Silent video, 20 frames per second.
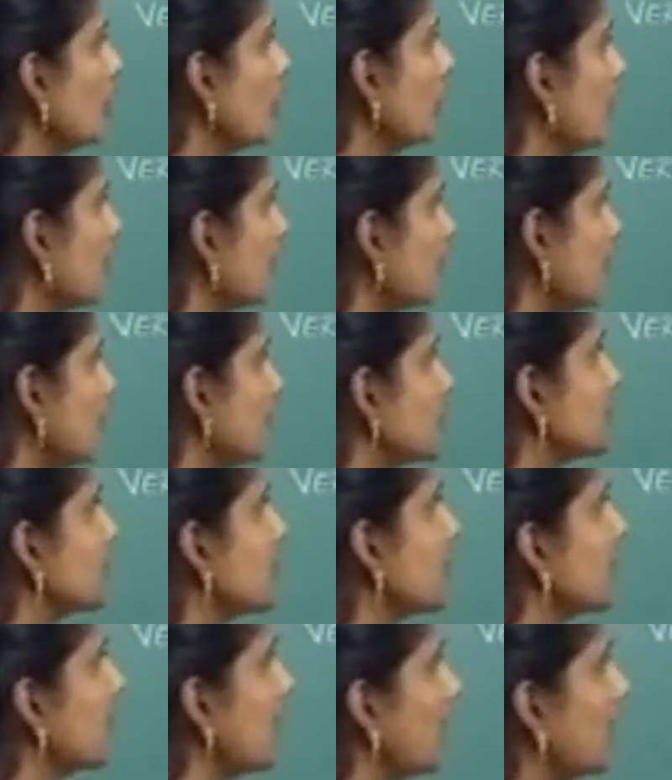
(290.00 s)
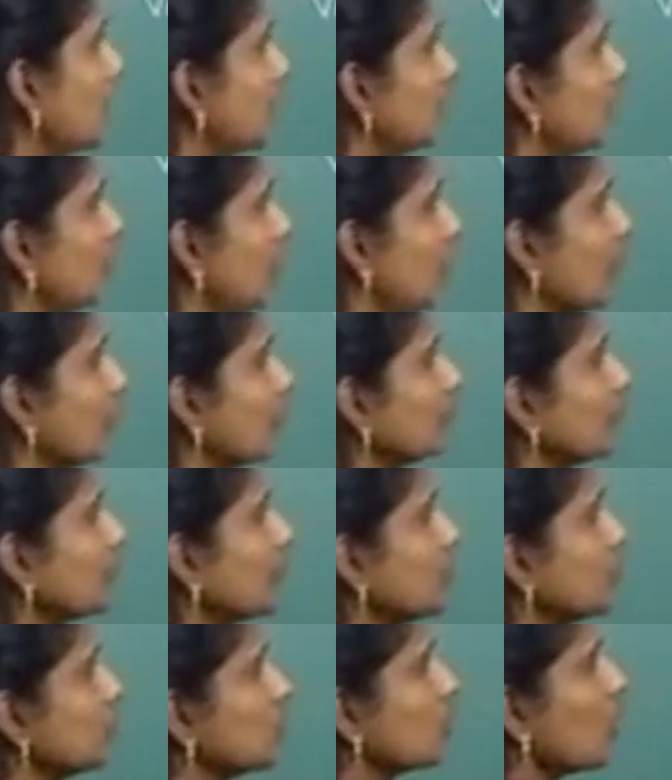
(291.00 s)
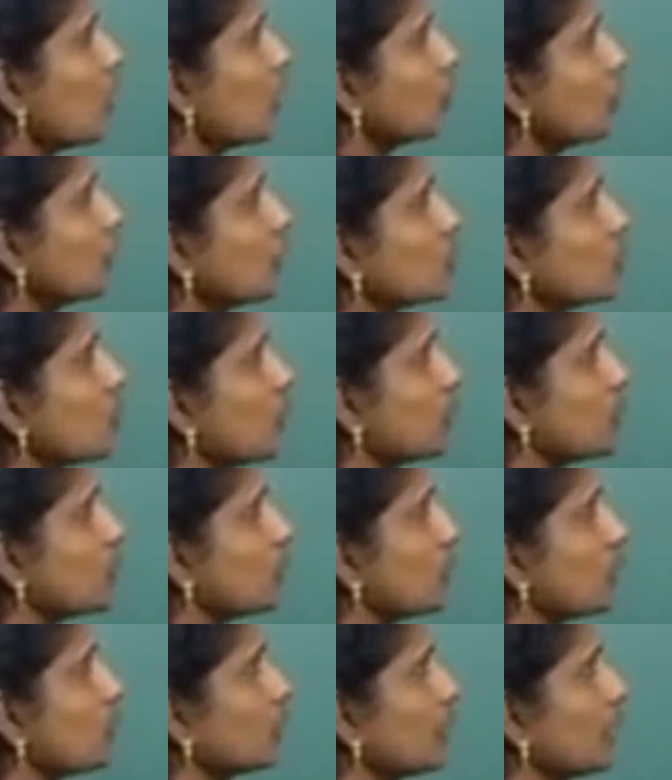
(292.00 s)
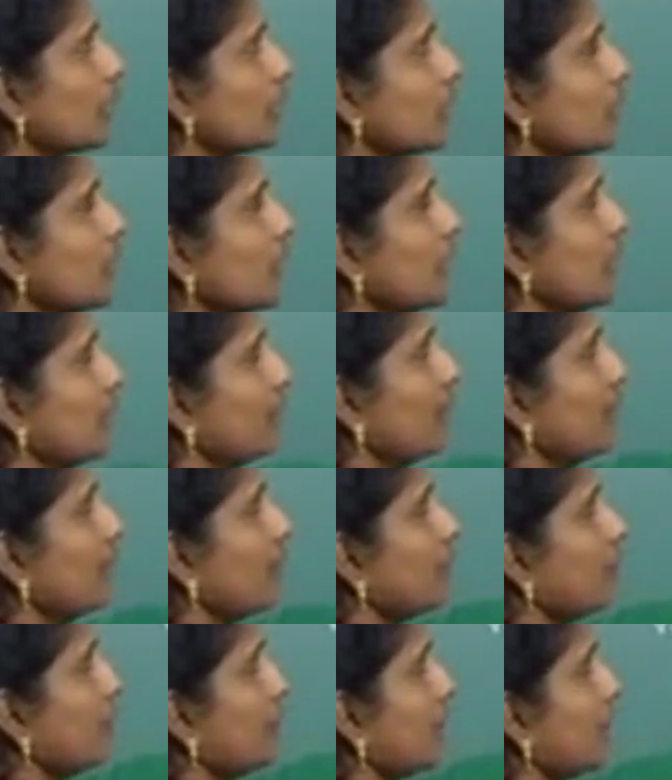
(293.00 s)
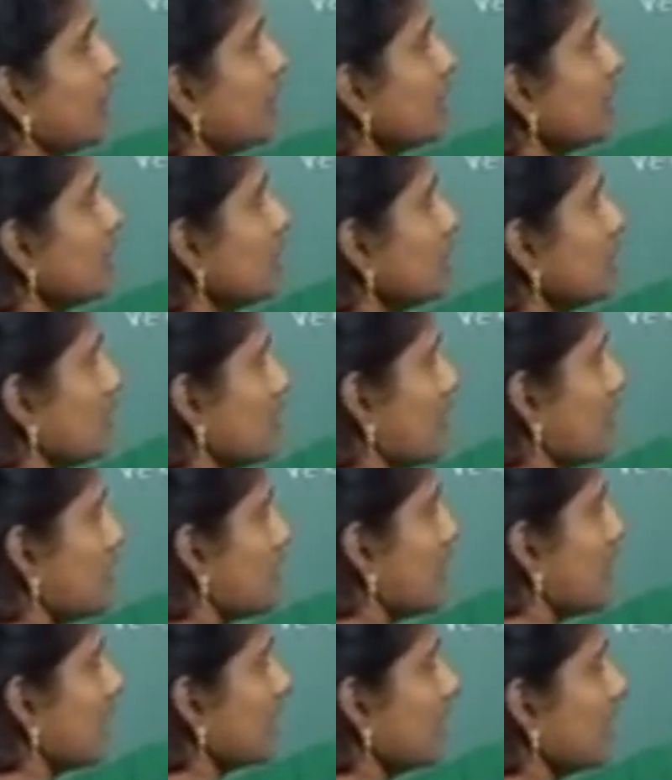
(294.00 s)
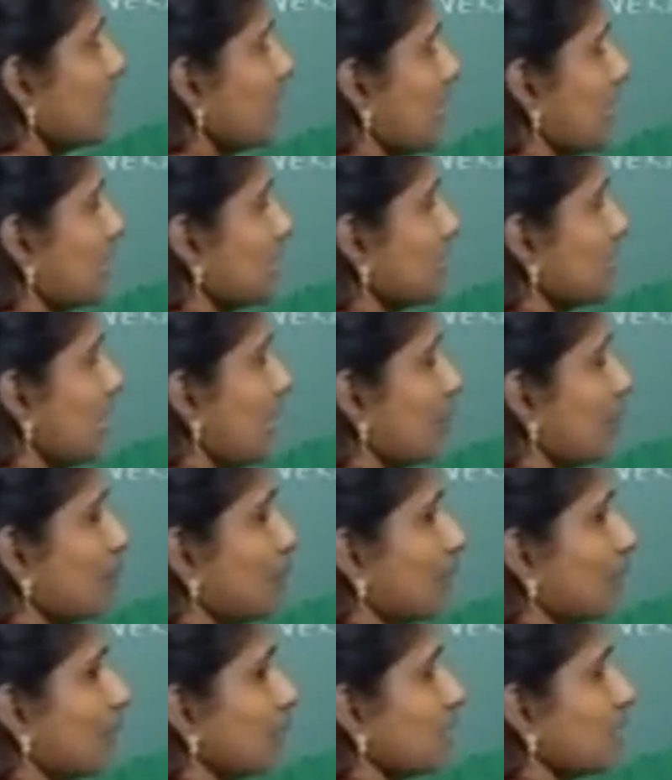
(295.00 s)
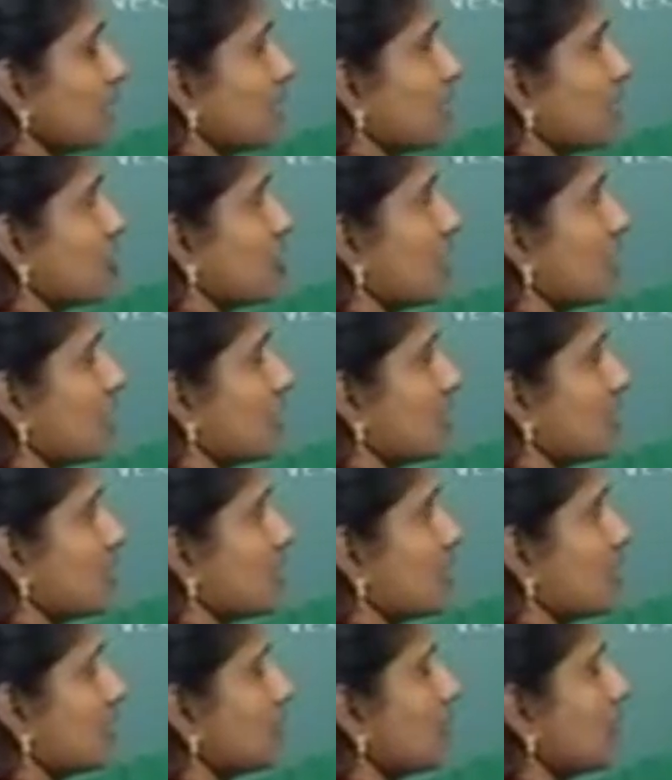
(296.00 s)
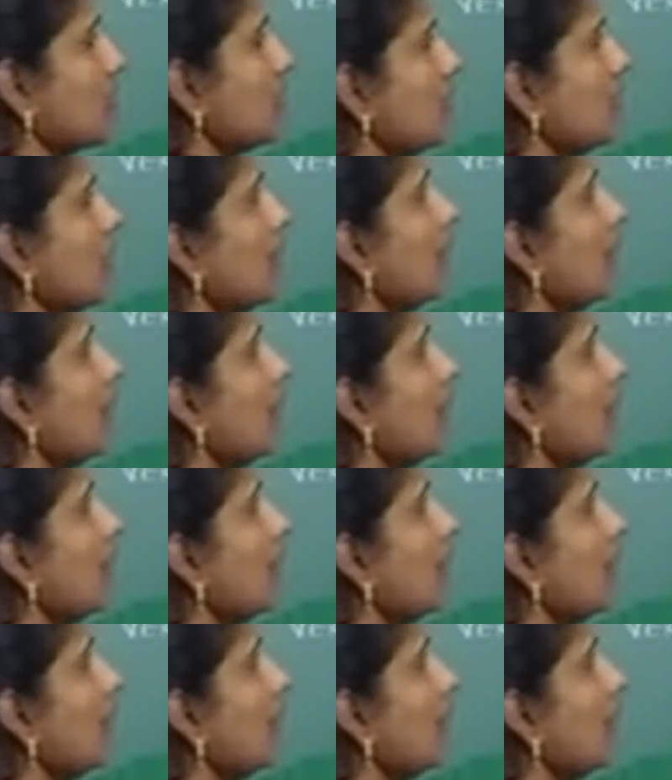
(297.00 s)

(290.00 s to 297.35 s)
but less than alpha. So how it is possible to get? When I am taking exactly 90, I am getting the section as a circle.